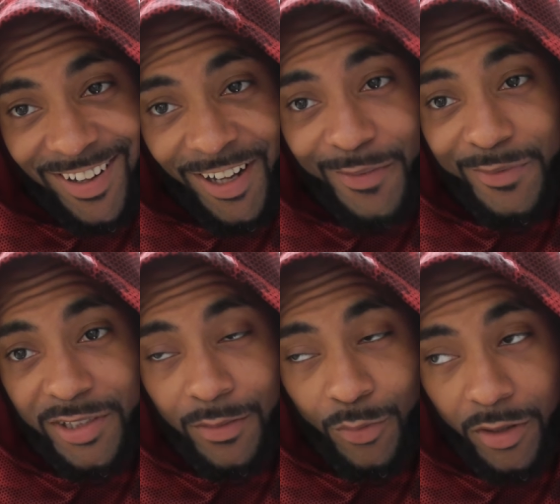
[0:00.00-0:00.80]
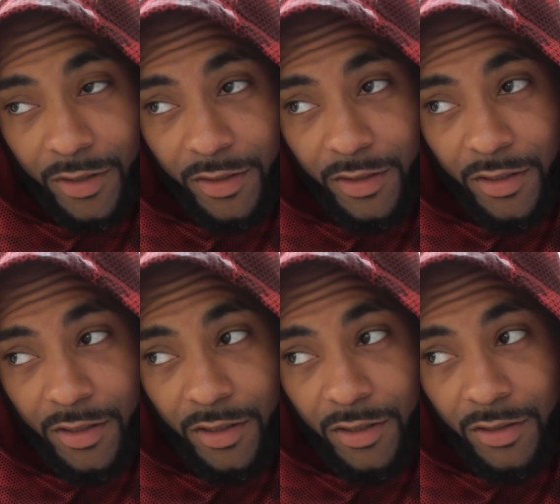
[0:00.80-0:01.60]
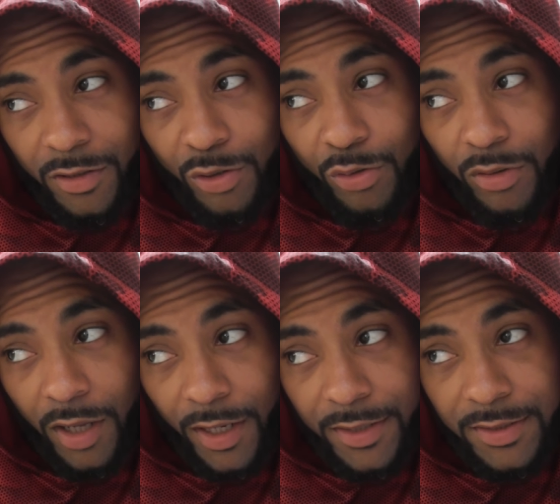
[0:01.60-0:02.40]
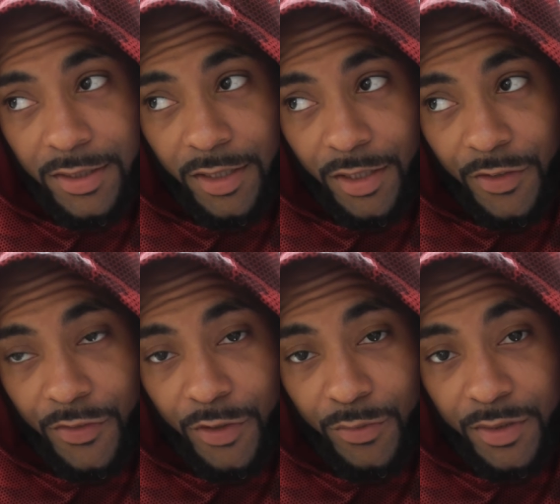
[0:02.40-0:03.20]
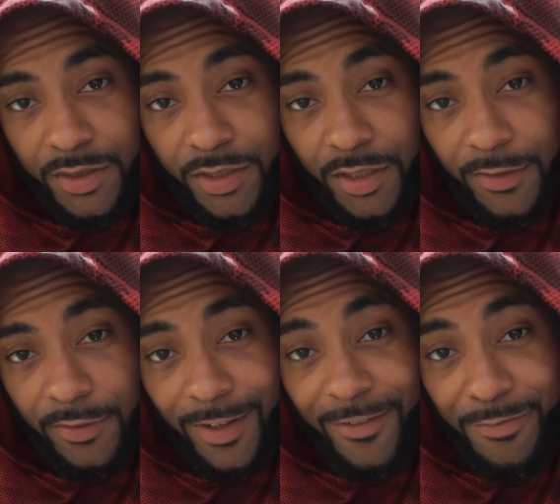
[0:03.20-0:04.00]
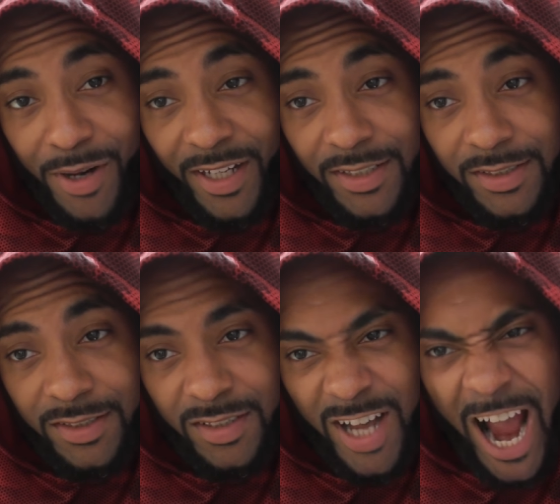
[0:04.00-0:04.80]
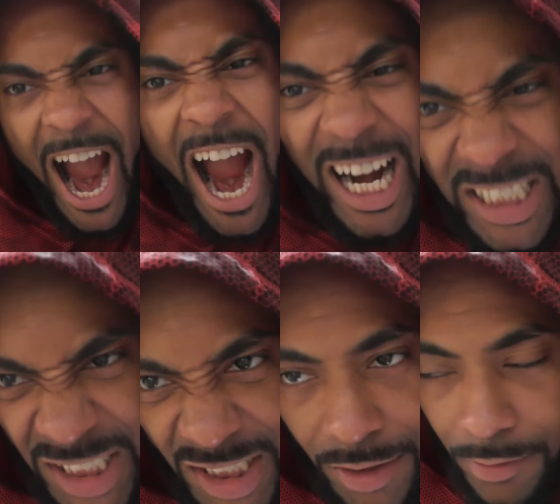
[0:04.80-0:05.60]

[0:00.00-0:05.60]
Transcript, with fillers: I am someone who likes to give and receive love bites. How